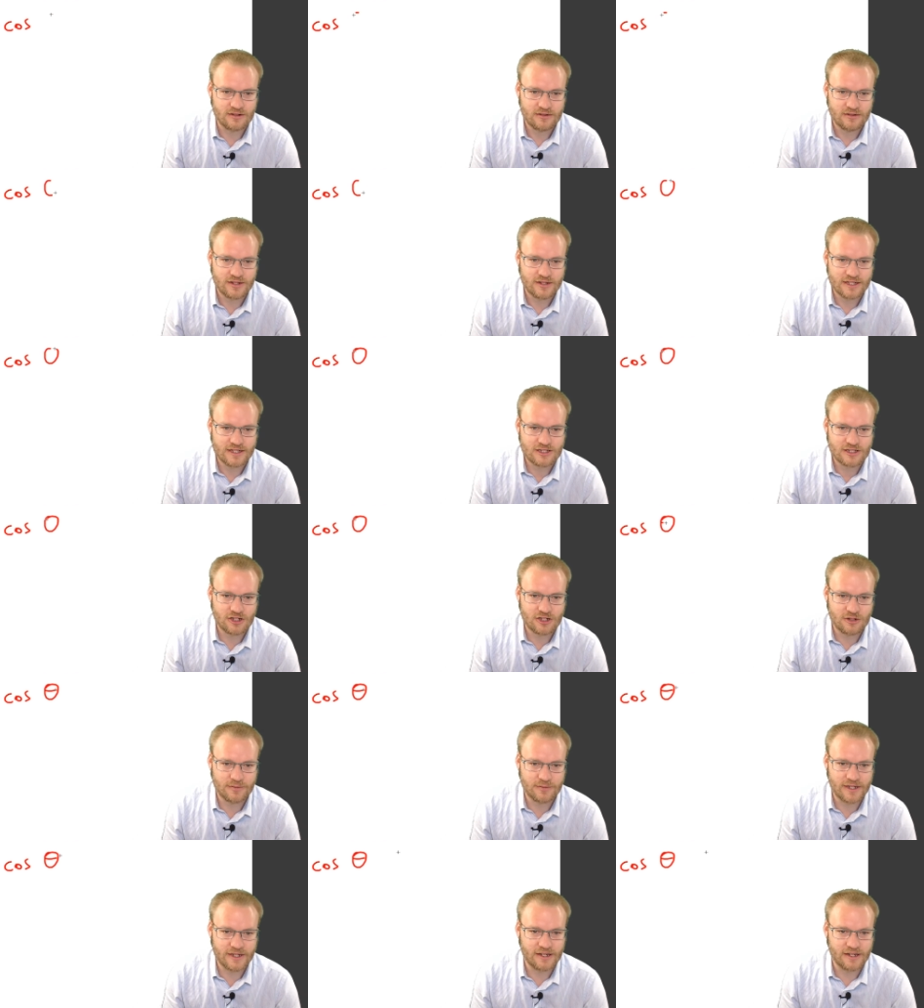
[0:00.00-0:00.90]
That's going to
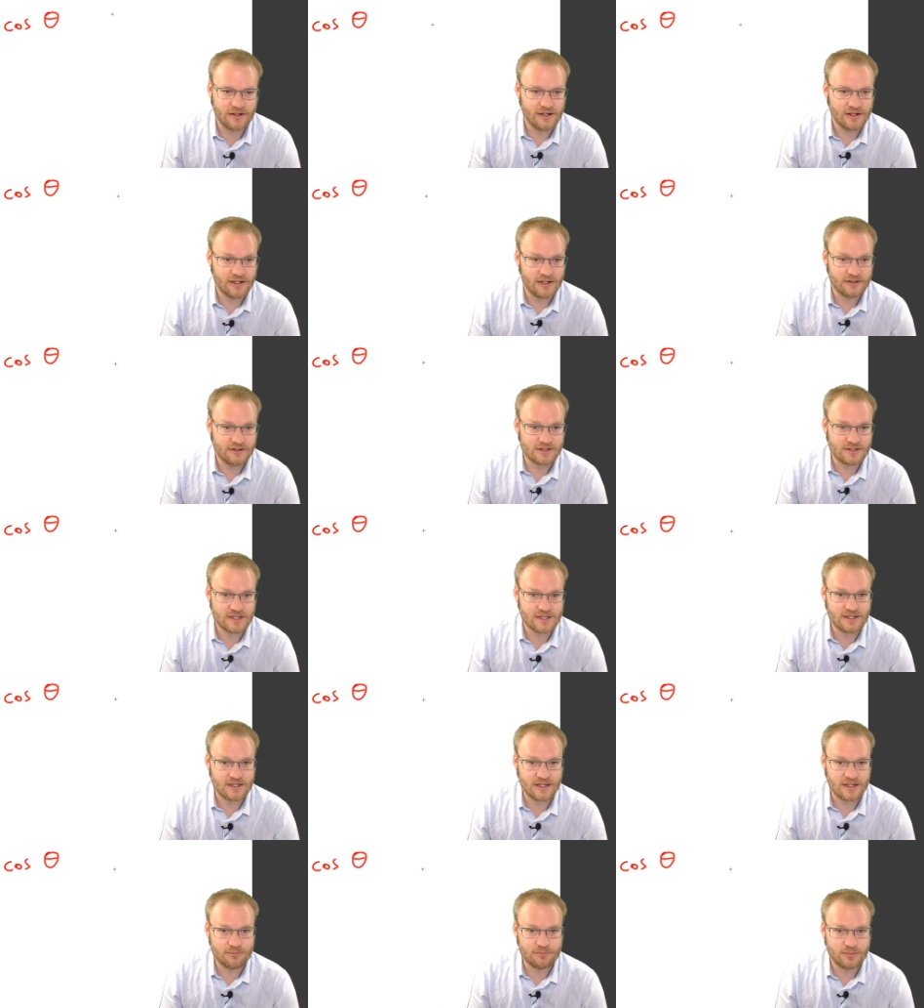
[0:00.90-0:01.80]
be our
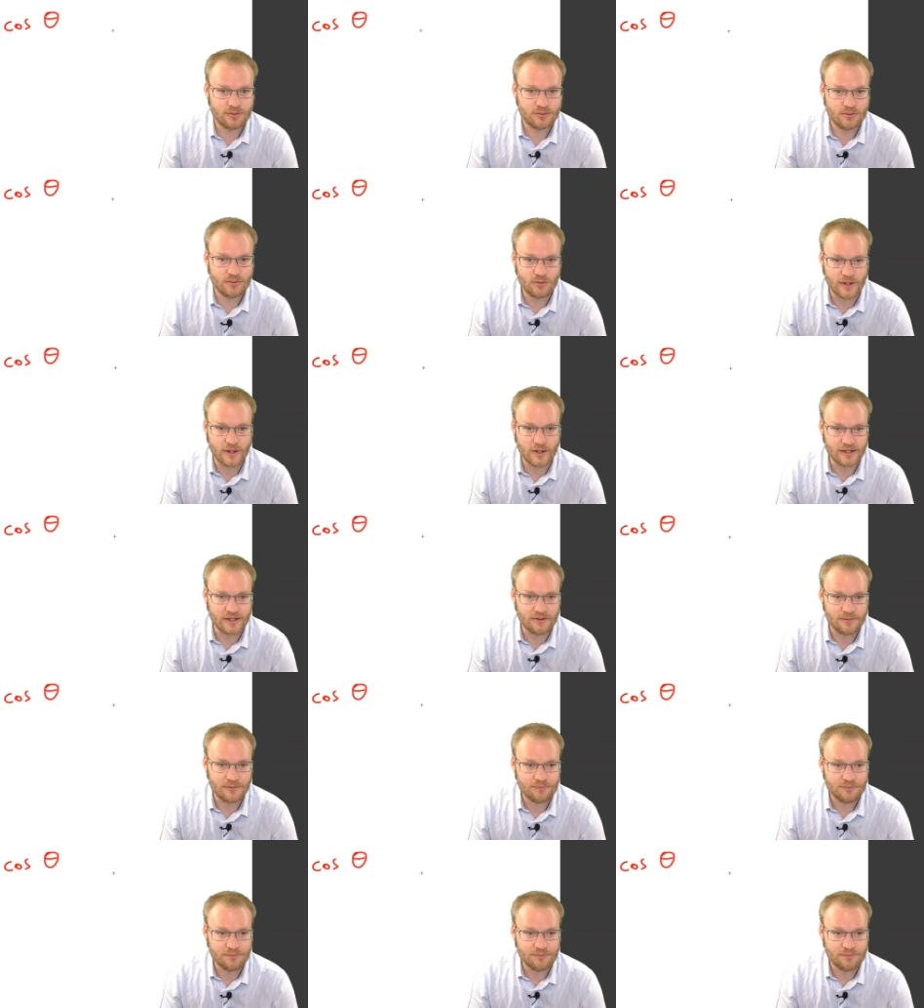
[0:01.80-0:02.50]
step 1.